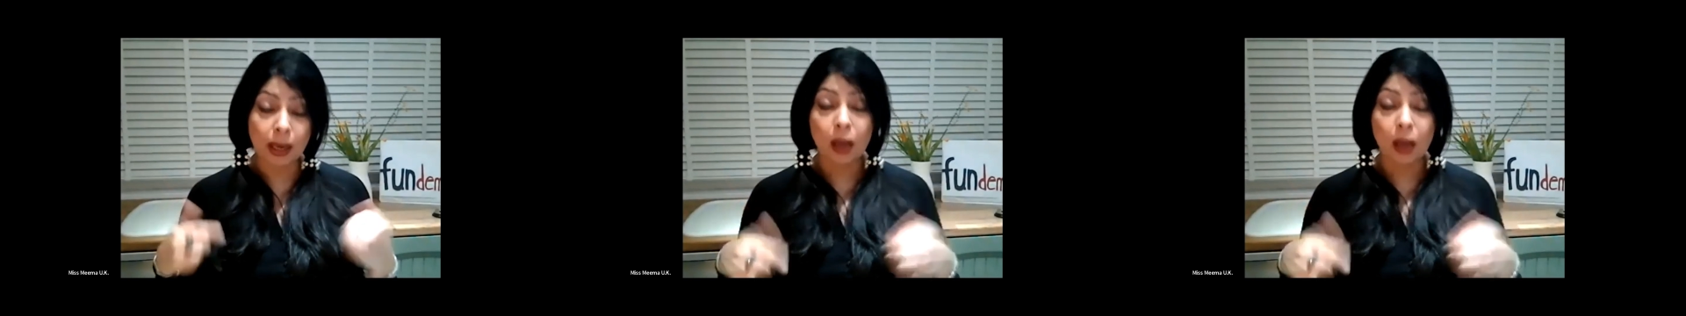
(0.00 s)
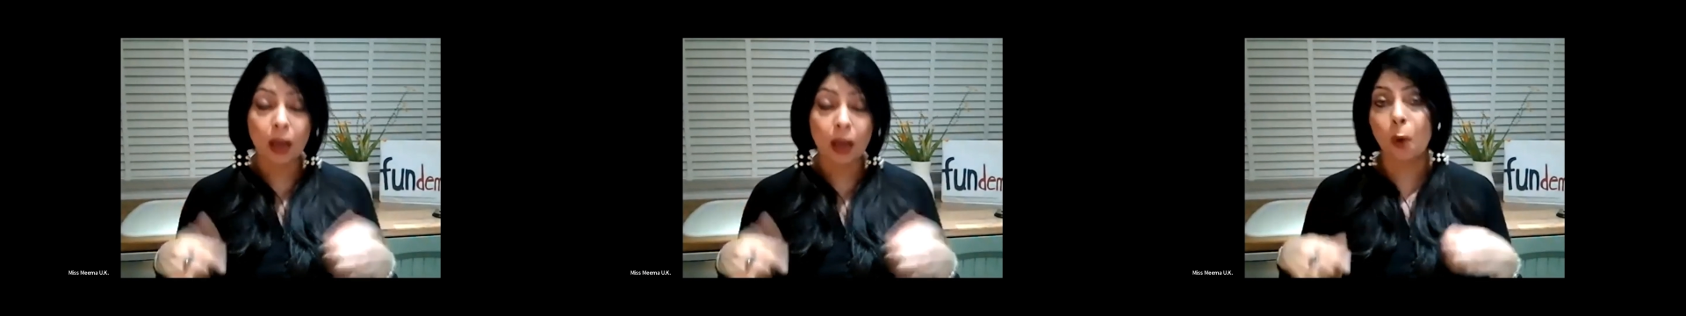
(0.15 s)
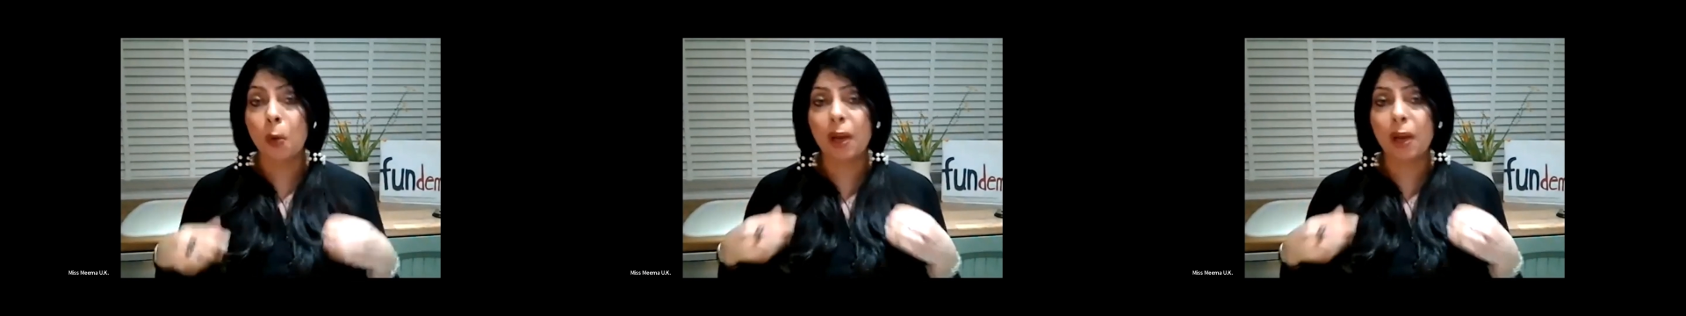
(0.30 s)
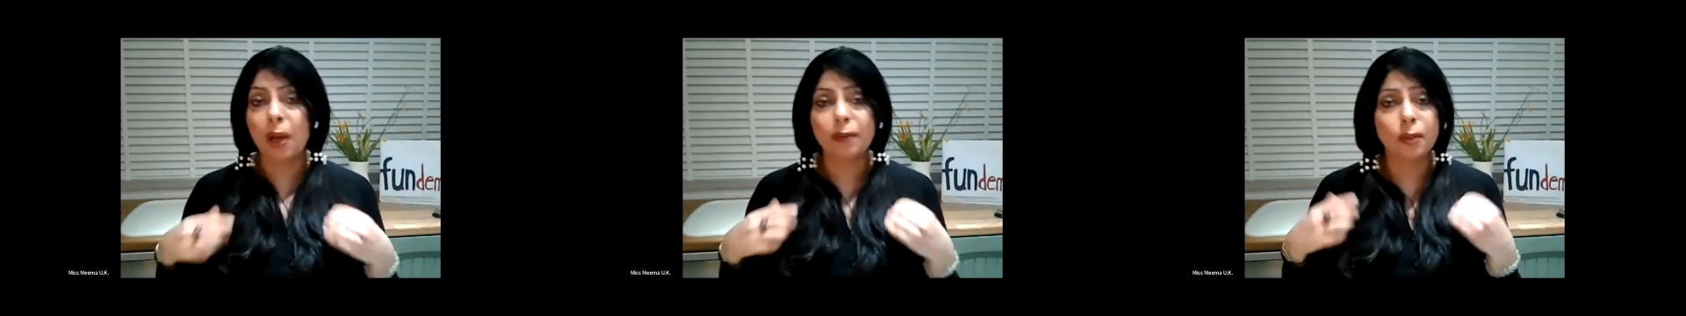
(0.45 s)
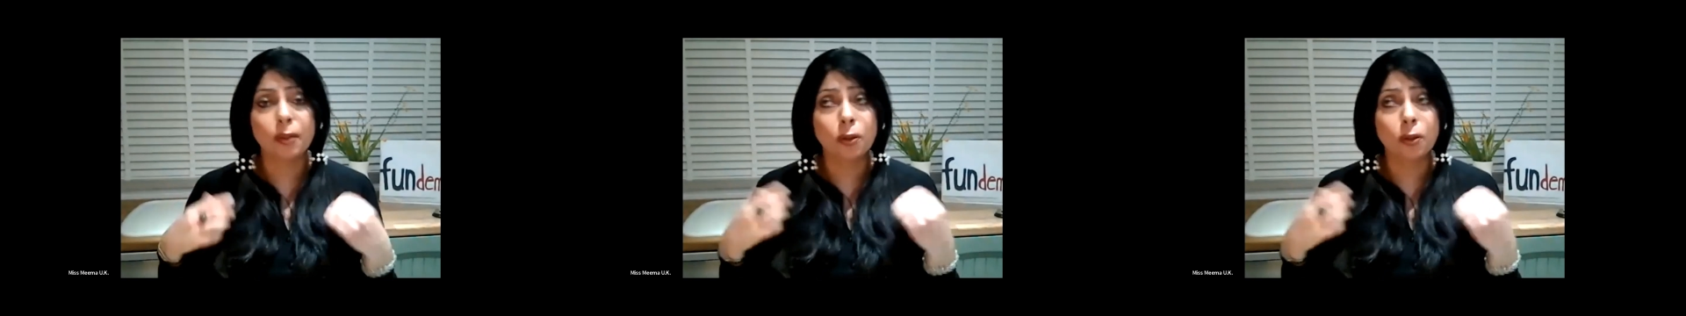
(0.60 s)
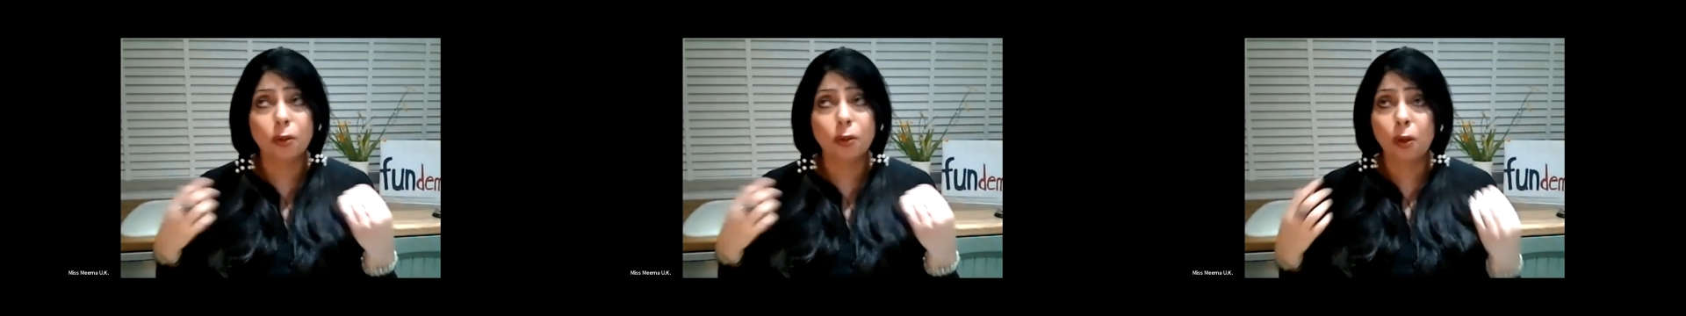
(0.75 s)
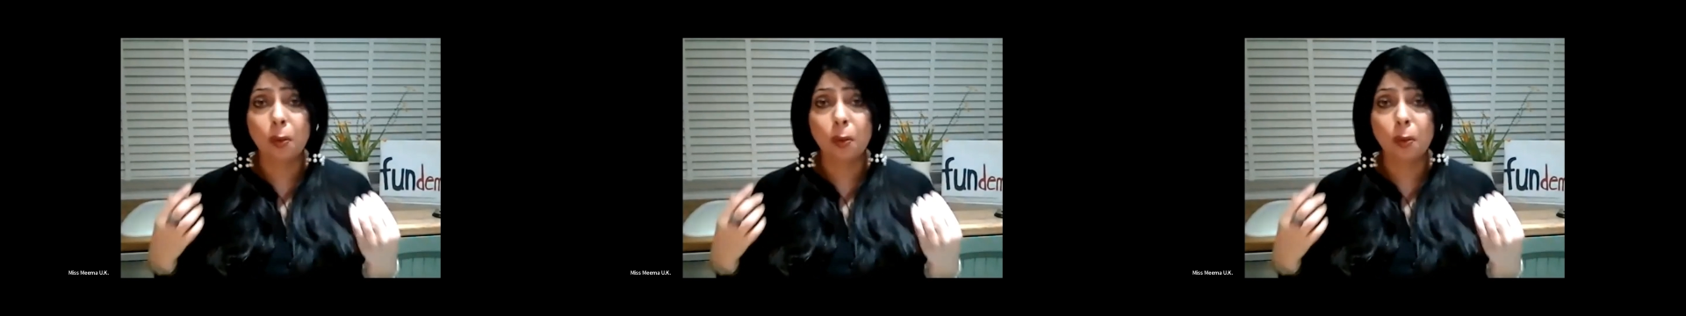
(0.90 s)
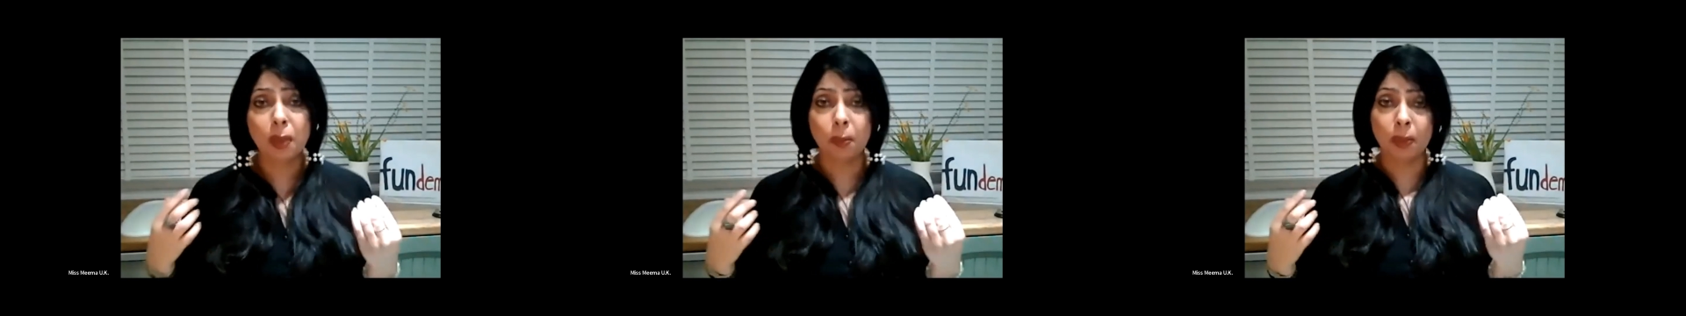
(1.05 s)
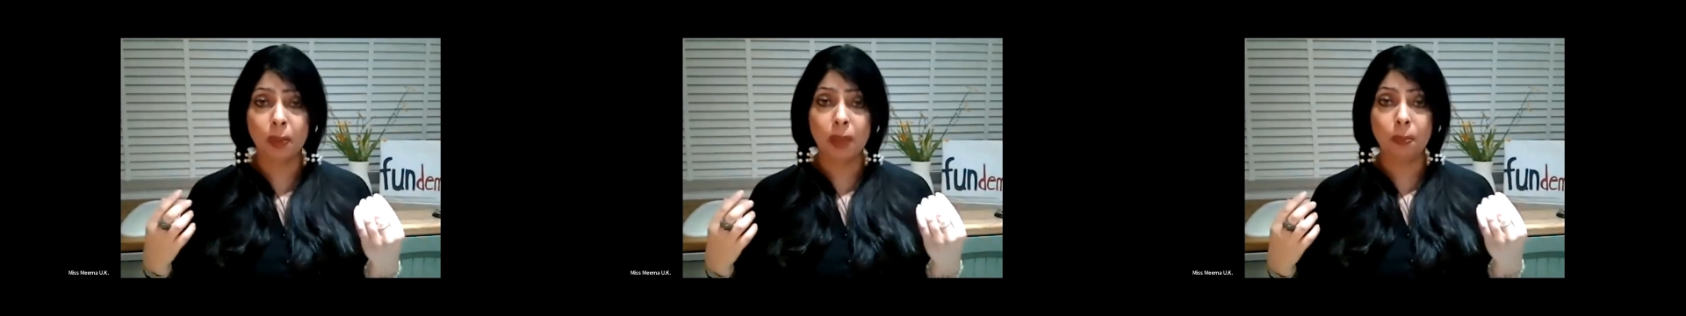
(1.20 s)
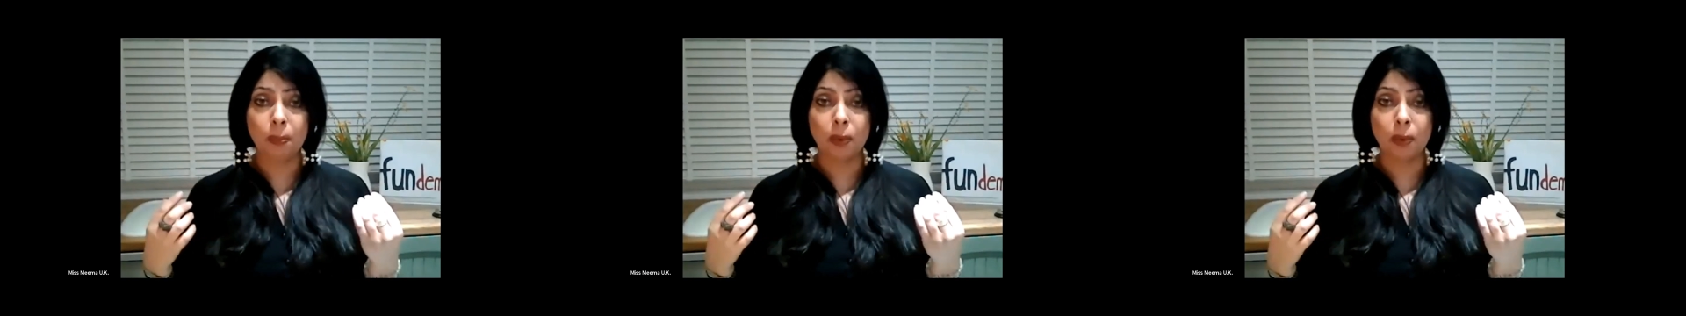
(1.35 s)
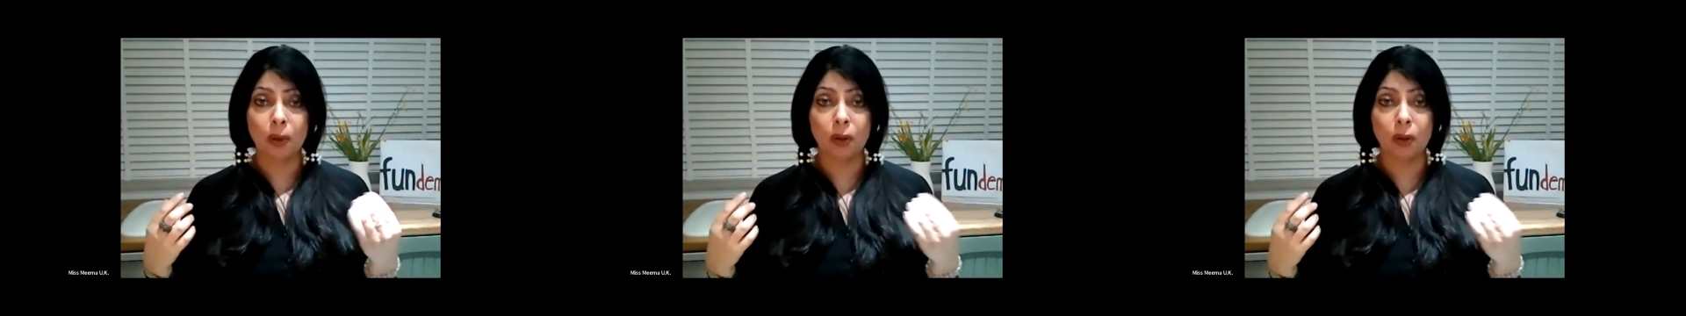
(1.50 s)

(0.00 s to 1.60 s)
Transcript: we have so many people